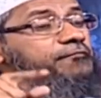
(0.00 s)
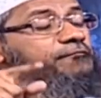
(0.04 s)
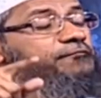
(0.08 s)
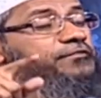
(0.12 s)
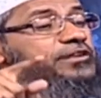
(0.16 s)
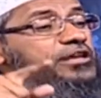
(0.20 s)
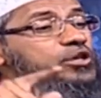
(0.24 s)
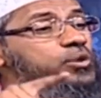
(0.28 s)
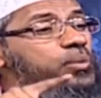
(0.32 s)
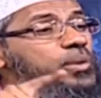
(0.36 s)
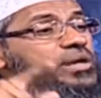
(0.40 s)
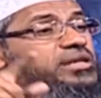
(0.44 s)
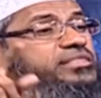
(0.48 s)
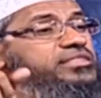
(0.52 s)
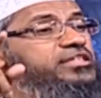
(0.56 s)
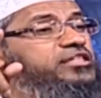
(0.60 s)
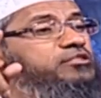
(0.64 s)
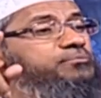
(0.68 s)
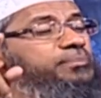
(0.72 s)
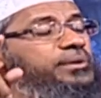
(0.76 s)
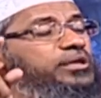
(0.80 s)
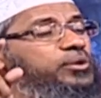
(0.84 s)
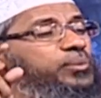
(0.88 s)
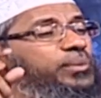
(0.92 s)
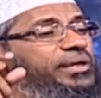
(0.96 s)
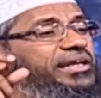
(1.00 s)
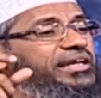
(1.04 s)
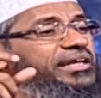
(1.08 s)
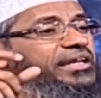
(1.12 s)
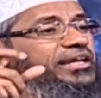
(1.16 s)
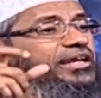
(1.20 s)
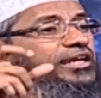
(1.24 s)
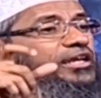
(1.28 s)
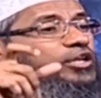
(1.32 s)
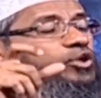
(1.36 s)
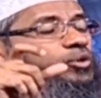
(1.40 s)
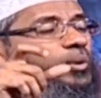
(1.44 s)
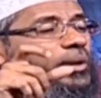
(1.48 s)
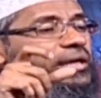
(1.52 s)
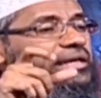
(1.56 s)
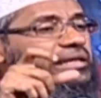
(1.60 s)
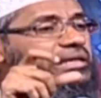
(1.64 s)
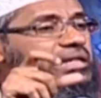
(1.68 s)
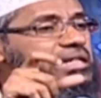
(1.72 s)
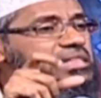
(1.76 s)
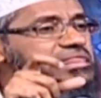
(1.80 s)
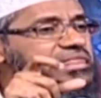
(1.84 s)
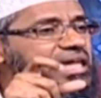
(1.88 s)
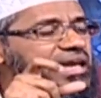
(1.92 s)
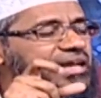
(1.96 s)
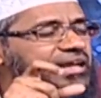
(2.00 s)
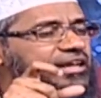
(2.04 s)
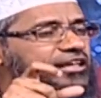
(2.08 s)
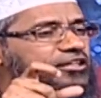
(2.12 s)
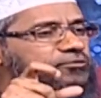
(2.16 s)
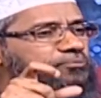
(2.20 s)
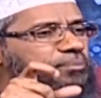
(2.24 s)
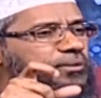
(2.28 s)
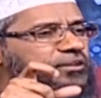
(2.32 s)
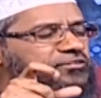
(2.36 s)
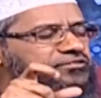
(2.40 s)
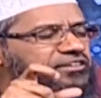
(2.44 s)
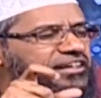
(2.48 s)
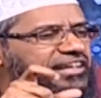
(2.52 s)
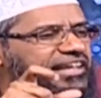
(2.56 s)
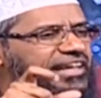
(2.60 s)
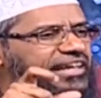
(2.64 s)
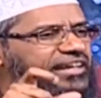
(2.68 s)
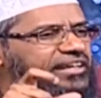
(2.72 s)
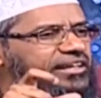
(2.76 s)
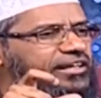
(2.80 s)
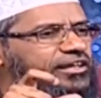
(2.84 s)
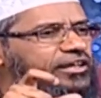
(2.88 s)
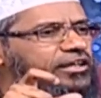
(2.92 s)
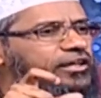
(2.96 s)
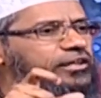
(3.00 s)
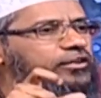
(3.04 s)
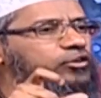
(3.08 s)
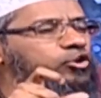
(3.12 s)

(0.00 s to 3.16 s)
frequencies between twenty cycles per second